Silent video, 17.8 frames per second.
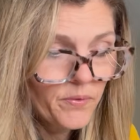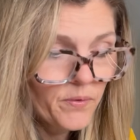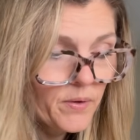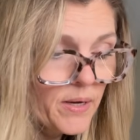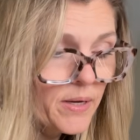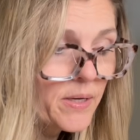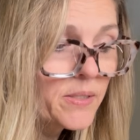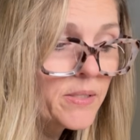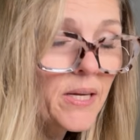
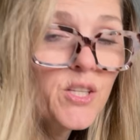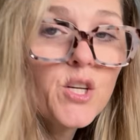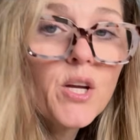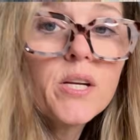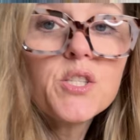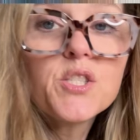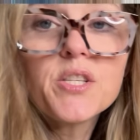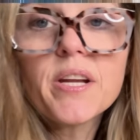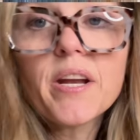Okay, because I
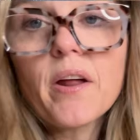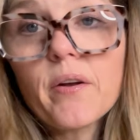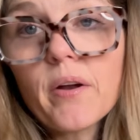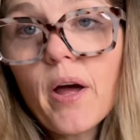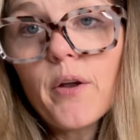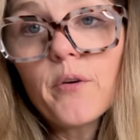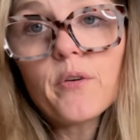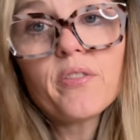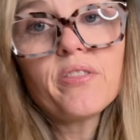changed it out
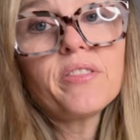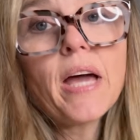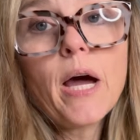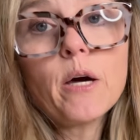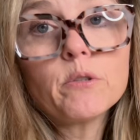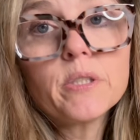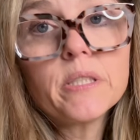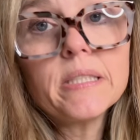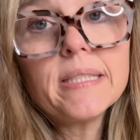
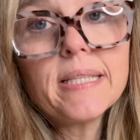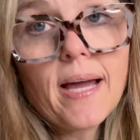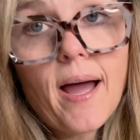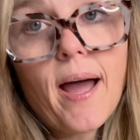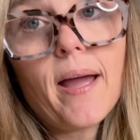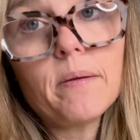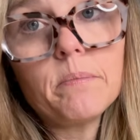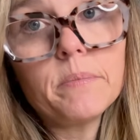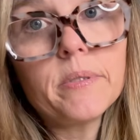100,000
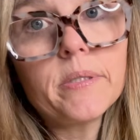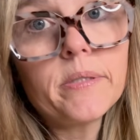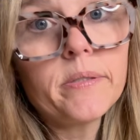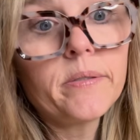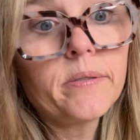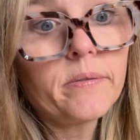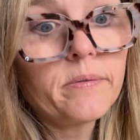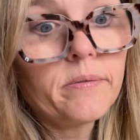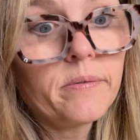times
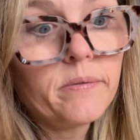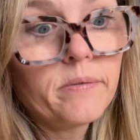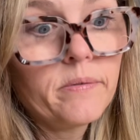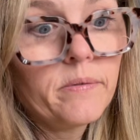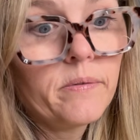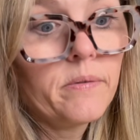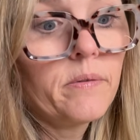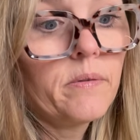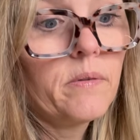
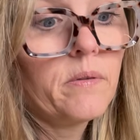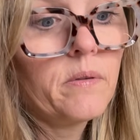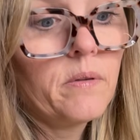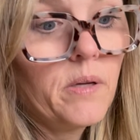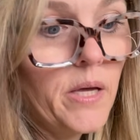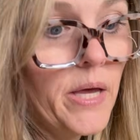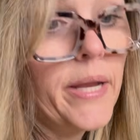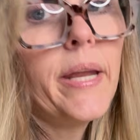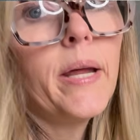
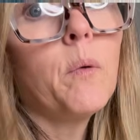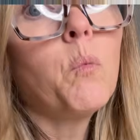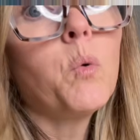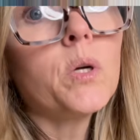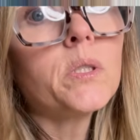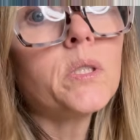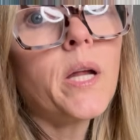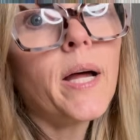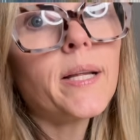and it
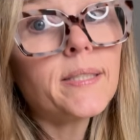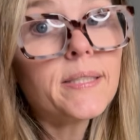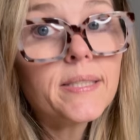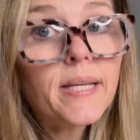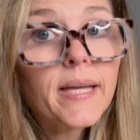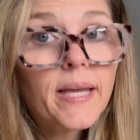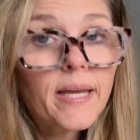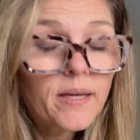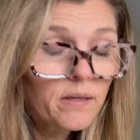was not
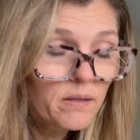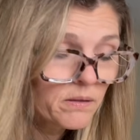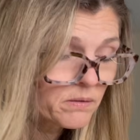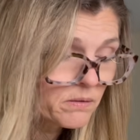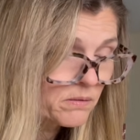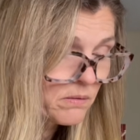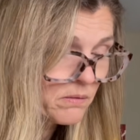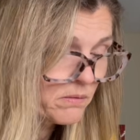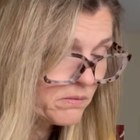sticking.
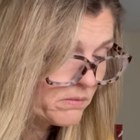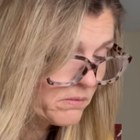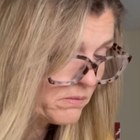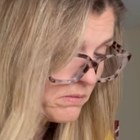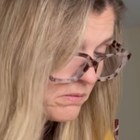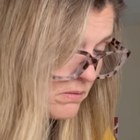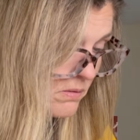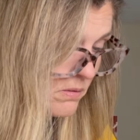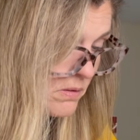
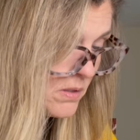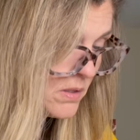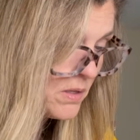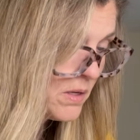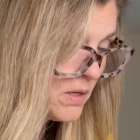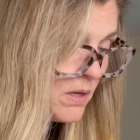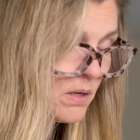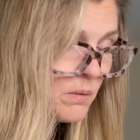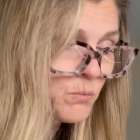
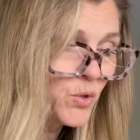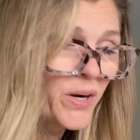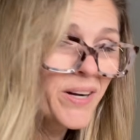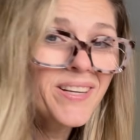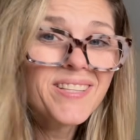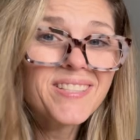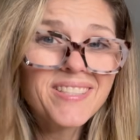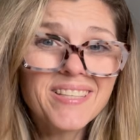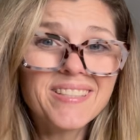I'm
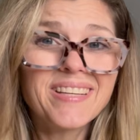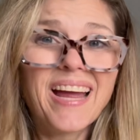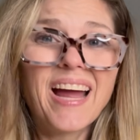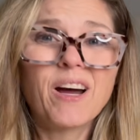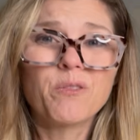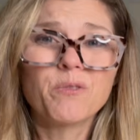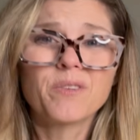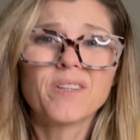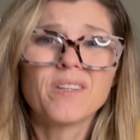trying to sit
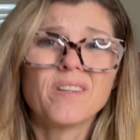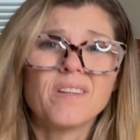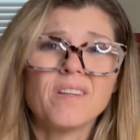down.